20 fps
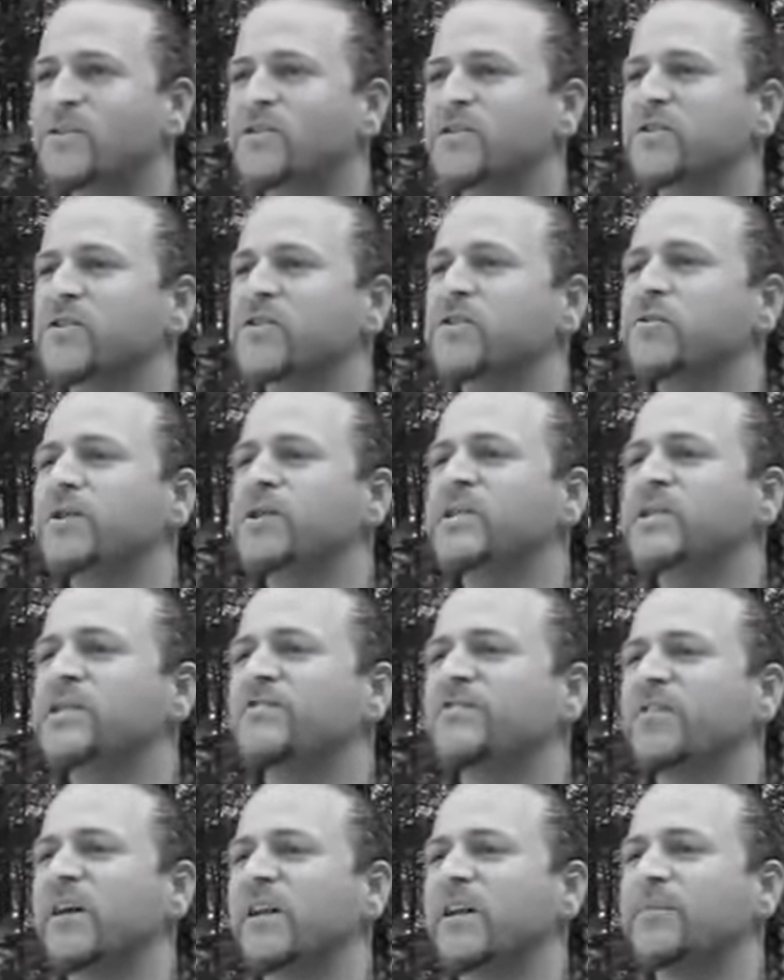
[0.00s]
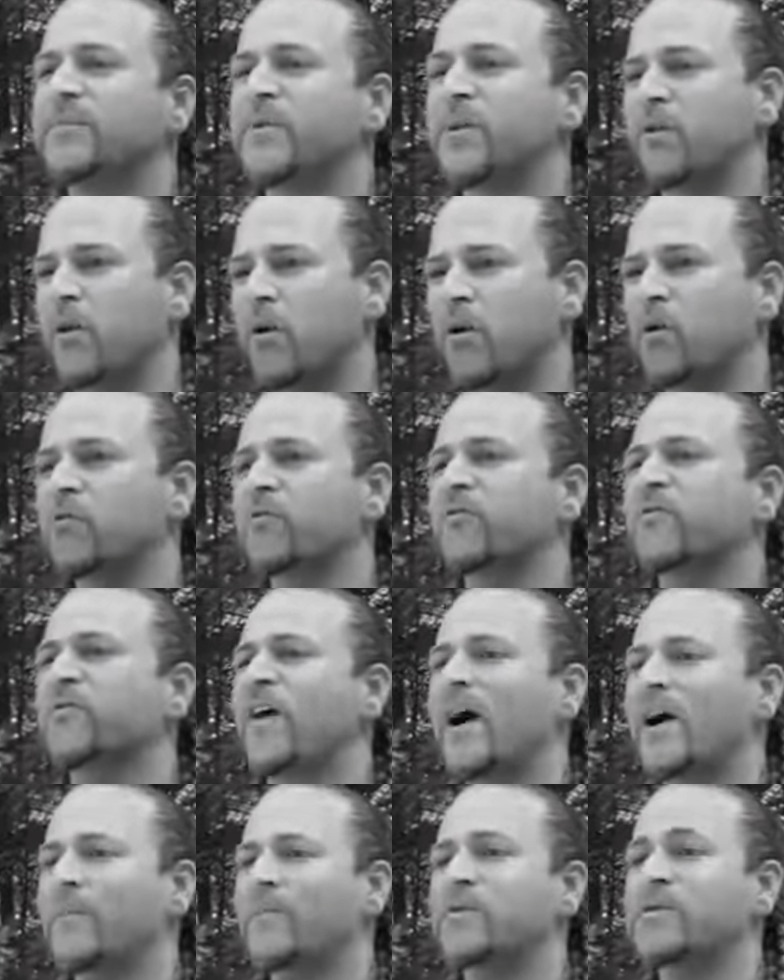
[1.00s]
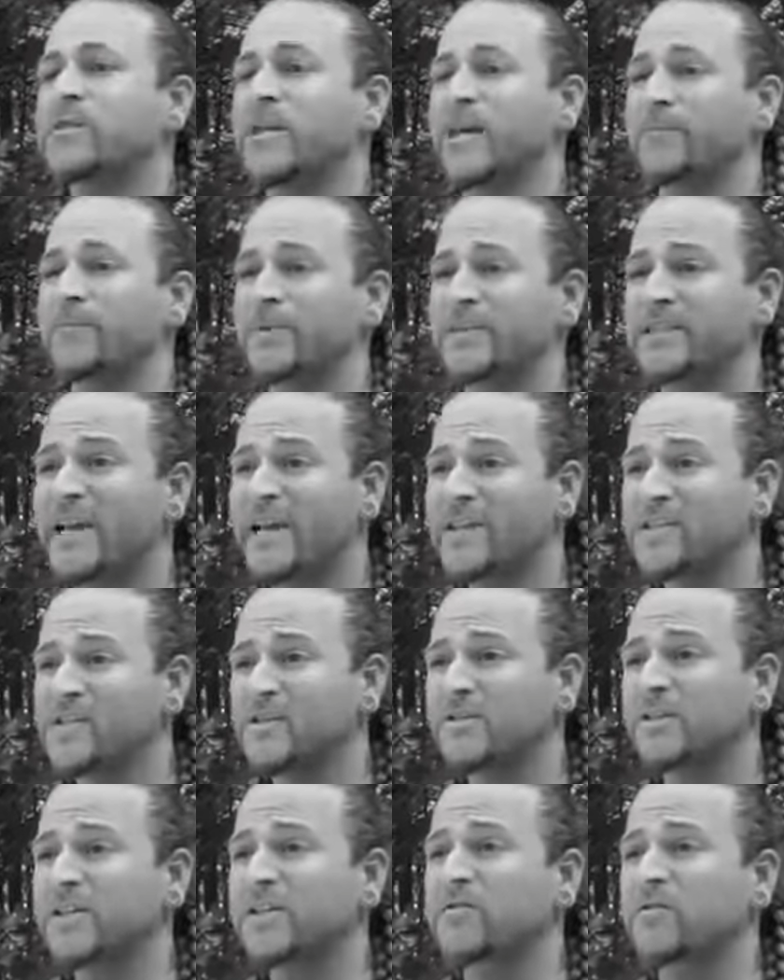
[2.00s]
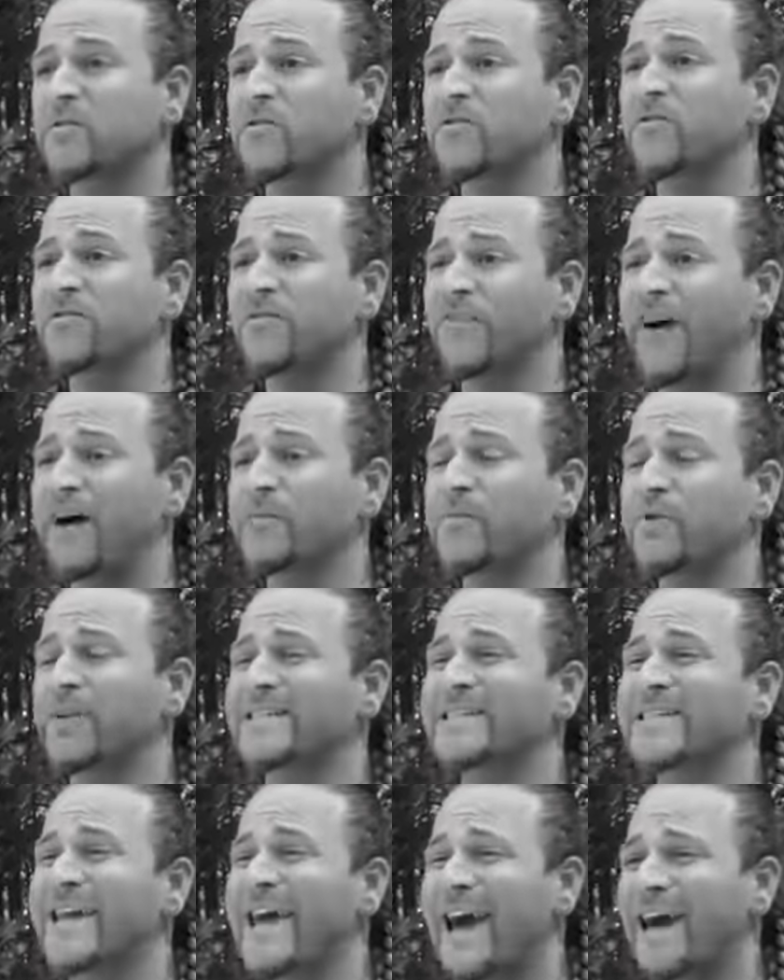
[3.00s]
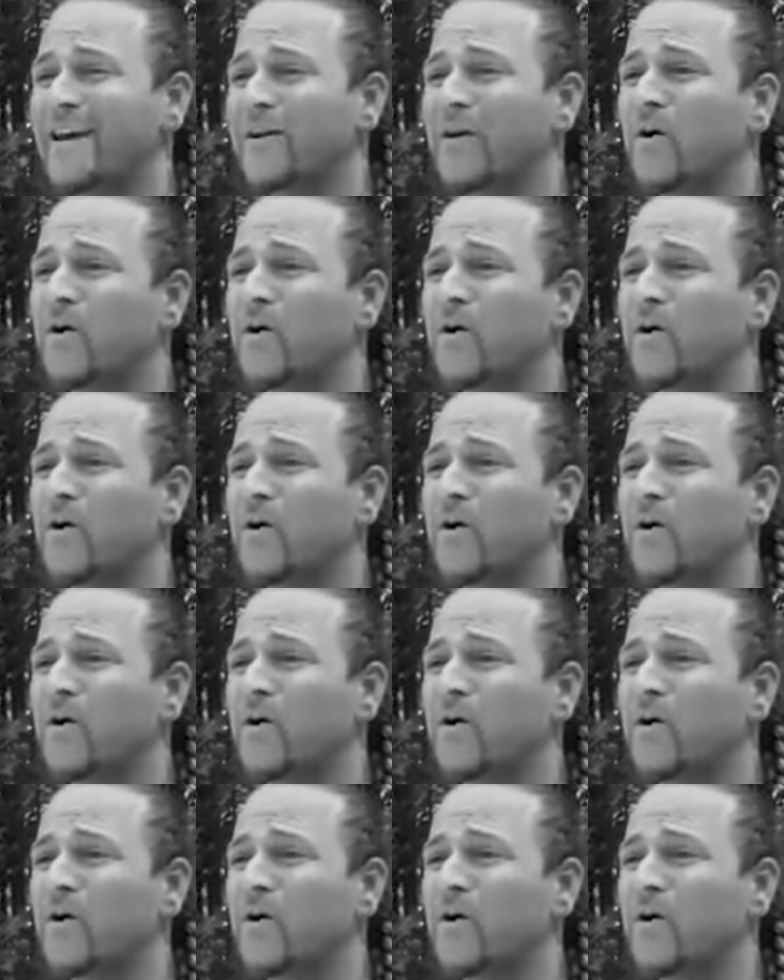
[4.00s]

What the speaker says: so that you can develop your own fibers and potentially your own fabrics at